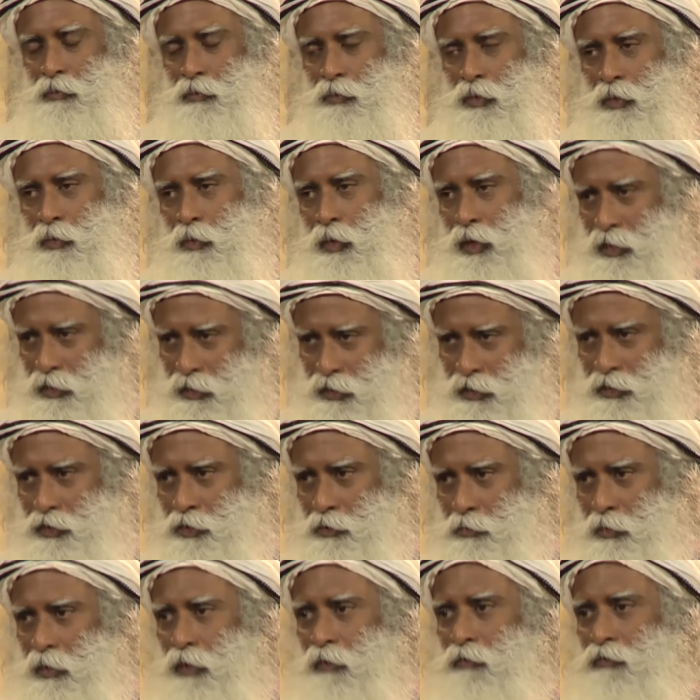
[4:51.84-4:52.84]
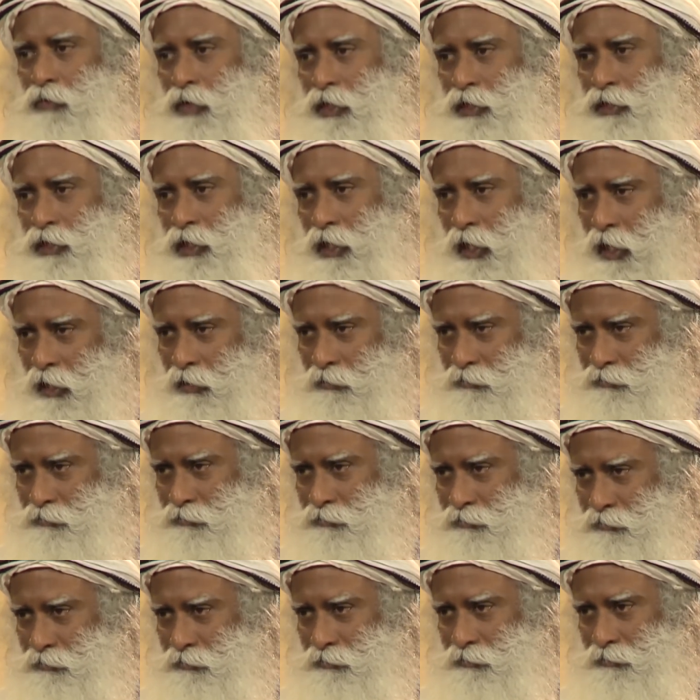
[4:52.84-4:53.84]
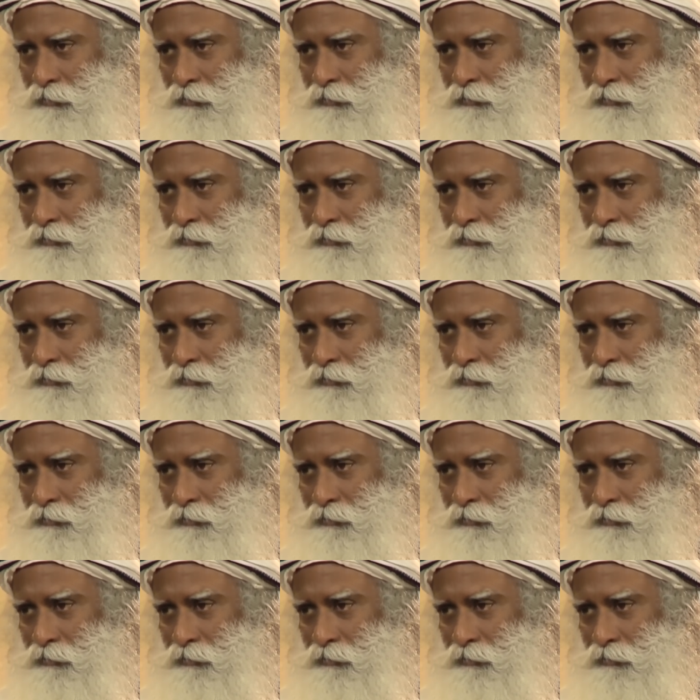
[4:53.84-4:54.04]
We want this to be a fresh life.